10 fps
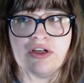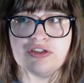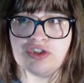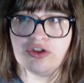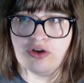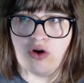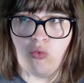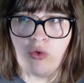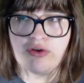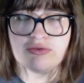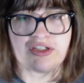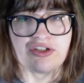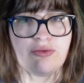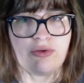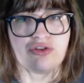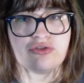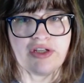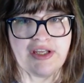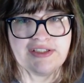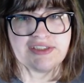So what you essentially want to do
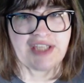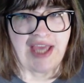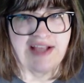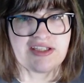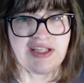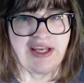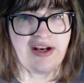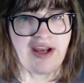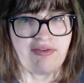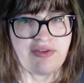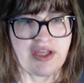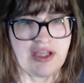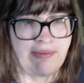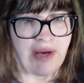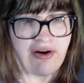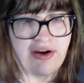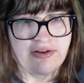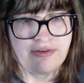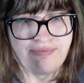is cancel out everything in the background